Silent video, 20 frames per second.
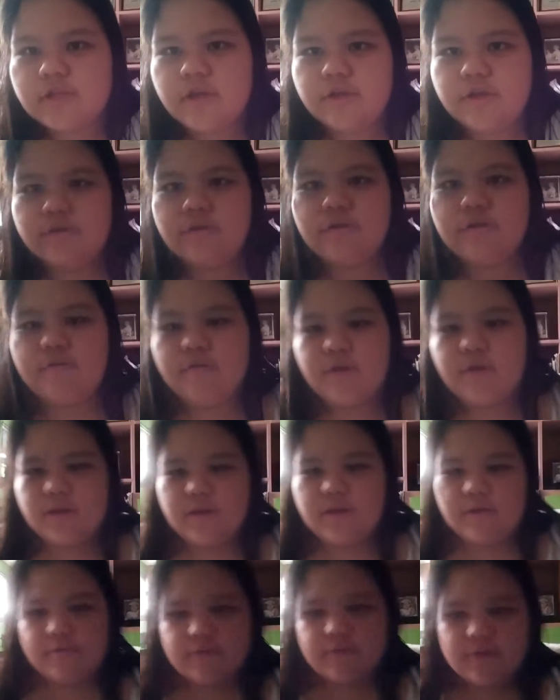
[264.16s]
there you go.
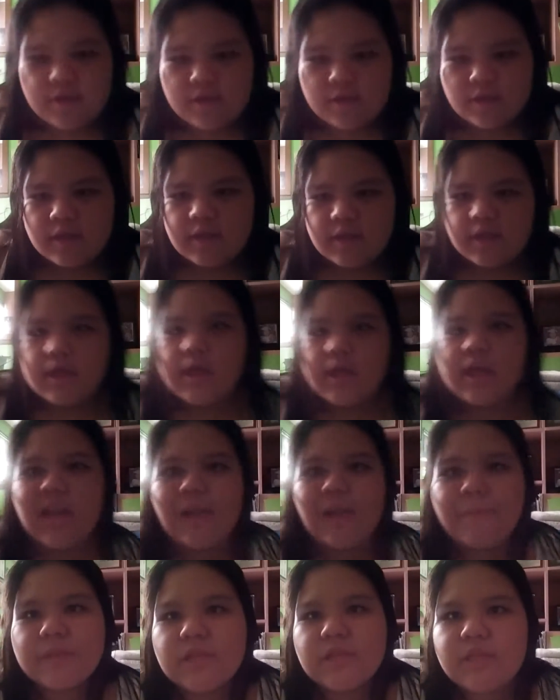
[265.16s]
Okay na yun.
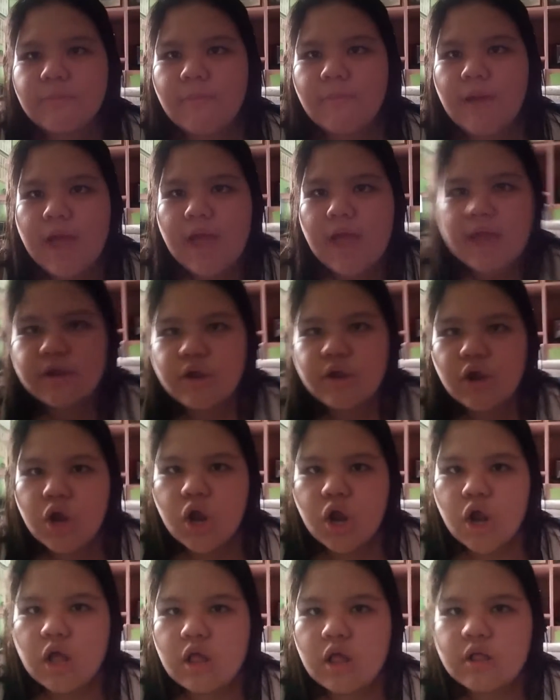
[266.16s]
Lapit naman,
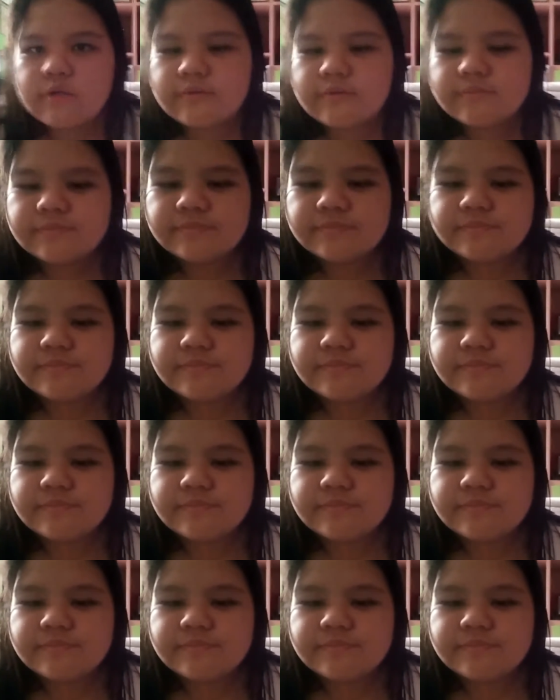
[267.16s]
girl.